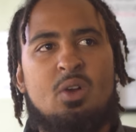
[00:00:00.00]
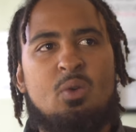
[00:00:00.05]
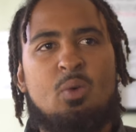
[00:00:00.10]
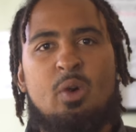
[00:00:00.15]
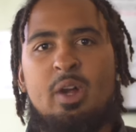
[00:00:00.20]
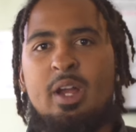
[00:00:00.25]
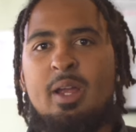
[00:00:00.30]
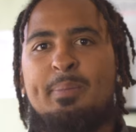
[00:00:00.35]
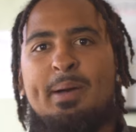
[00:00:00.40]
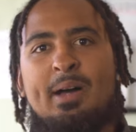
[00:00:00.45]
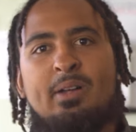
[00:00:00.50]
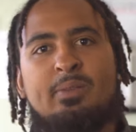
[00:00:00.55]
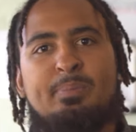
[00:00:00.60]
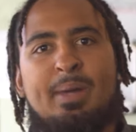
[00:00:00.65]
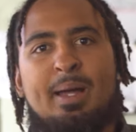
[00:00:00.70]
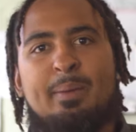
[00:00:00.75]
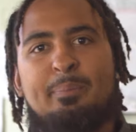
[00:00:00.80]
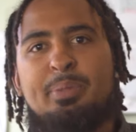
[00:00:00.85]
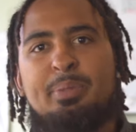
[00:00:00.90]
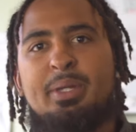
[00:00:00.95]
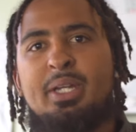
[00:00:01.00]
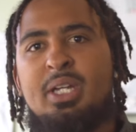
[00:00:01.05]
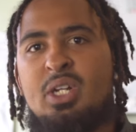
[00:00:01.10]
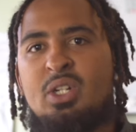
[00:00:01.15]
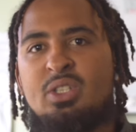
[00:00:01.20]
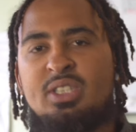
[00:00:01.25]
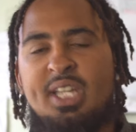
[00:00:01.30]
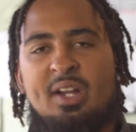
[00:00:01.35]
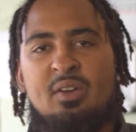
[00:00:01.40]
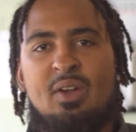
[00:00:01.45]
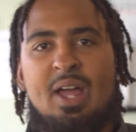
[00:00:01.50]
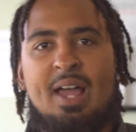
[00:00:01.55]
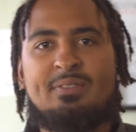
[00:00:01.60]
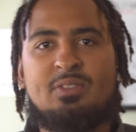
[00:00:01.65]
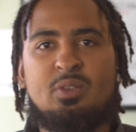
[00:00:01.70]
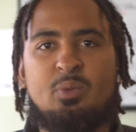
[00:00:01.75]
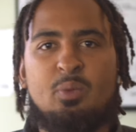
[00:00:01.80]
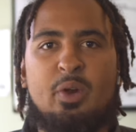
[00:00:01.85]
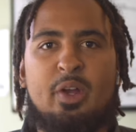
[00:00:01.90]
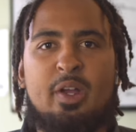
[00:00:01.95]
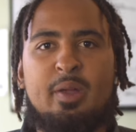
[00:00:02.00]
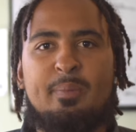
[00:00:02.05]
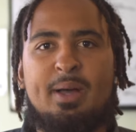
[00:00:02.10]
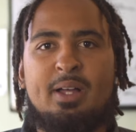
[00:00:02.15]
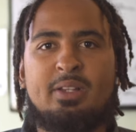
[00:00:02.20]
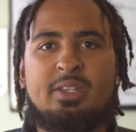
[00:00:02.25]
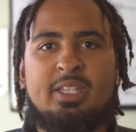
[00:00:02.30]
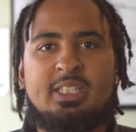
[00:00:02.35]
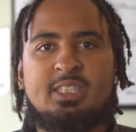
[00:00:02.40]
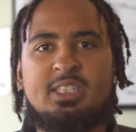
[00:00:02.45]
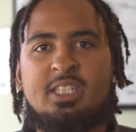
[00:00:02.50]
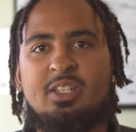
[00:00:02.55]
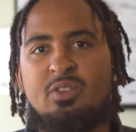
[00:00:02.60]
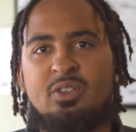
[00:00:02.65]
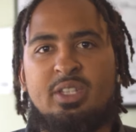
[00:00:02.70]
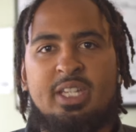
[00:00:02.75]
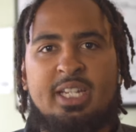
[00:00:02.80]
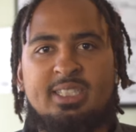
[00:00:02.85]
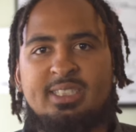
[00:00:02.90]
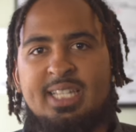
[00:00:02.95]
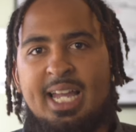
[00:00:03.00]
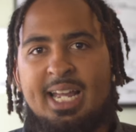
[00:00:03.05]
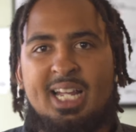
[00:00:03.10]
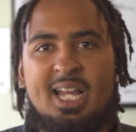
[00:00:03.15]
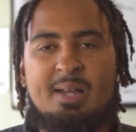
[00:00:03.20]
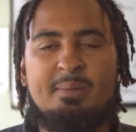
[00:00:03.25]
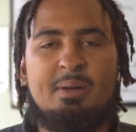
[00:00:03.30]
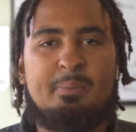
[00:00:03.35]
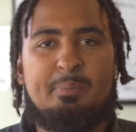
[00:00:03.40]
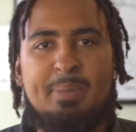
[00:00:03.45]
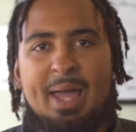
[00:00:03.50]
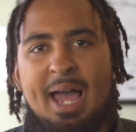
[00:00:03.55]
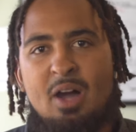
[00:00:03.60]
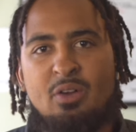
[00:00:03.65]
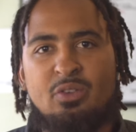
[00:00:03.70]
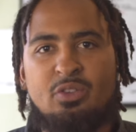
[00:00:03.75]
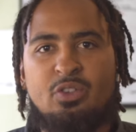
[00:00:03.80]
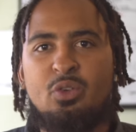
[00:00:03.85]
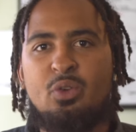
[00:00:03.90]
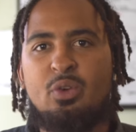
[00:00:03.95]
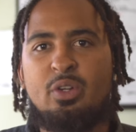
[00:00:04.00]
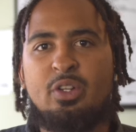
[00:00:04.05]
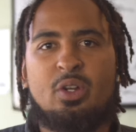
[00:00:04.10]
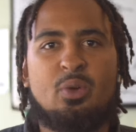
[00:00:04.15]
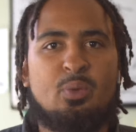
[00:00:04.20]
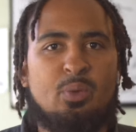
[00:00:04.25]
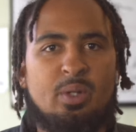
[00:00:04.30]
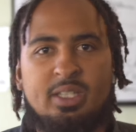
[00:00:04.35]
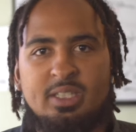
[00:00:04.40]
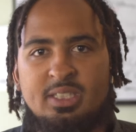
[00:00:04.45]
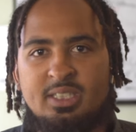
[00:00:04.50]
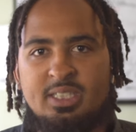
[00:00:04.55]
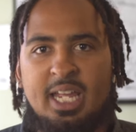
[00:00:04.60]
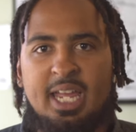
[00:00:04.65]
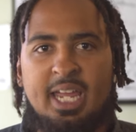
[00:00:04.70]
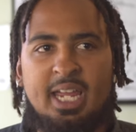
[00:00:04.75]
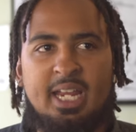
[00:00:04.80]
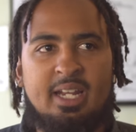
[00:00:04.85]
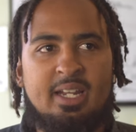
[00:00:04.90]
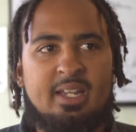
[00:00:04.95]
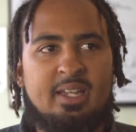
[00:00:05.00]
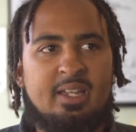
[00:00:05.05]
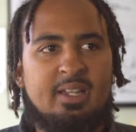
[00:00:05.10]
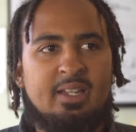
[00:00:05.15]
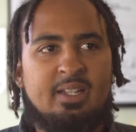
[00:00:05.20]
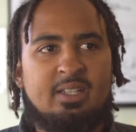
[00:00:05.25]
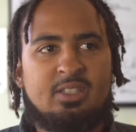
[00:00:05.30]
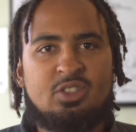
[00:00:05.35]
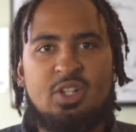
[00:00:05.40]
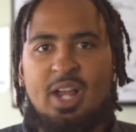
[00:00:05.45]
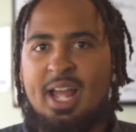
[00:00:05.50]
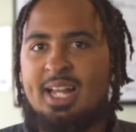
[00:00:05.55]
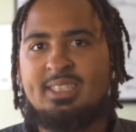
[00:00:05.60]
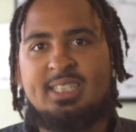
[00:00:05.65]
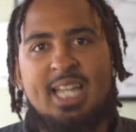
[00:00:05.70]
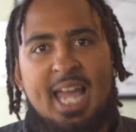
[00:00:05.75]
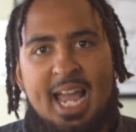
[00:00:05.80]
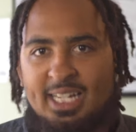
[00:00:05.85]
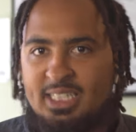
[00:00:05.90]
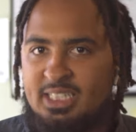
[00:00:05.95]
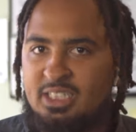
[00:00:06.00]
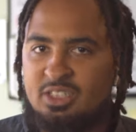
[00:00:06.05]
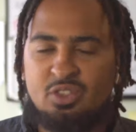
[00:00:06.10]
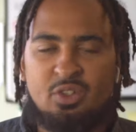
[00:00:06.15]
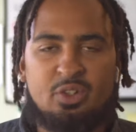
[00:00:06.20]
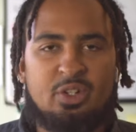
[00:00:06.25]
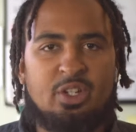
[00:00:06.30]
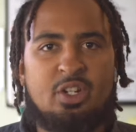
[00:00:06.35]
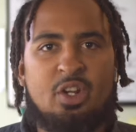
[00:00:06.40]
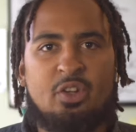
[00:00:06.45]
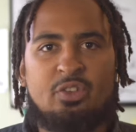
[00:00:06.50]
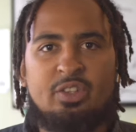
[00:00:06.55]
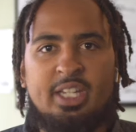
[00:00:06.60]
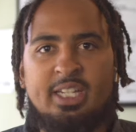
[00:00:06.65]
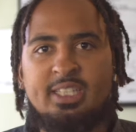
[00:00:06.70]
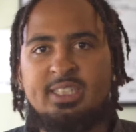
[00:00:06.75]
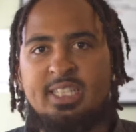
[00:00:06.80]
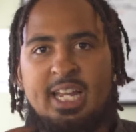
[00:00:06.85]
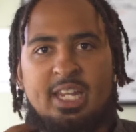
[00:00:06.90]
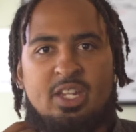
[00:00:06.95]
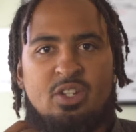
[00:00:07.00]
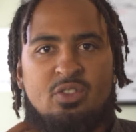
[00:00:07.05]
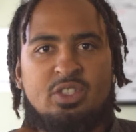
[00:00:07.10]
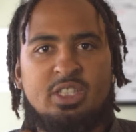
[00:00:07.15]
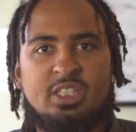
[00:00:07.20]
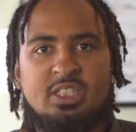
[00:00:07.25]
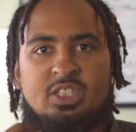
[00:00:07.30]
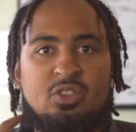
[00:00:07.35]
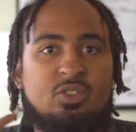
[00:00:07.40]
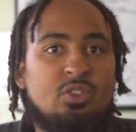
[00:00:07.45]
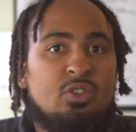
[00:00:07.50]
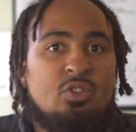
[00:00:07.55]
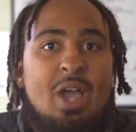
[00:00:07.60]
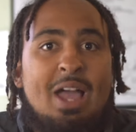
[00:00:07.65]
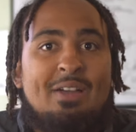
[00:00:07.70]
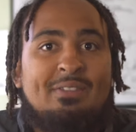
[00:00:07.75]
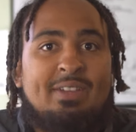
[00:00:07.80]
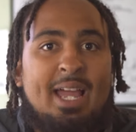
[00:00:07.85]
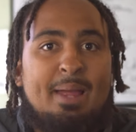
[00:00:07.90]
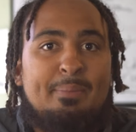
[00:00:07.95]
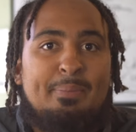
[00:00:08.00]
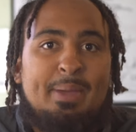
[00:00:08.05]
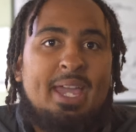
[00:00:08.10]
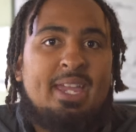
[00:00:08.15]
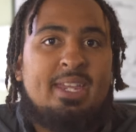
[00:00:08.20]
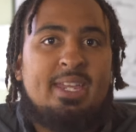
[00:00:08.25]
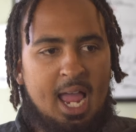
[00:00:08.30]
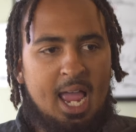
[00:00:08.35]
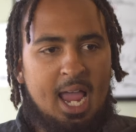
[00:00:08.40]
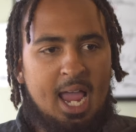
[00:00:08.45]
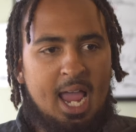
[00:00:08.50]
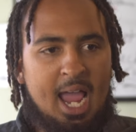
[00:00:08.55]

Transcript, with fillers: worry about my bills. I don't have to worry about these little things that come about during your real estate transactions or you know things that you just you, haven't got paid yet.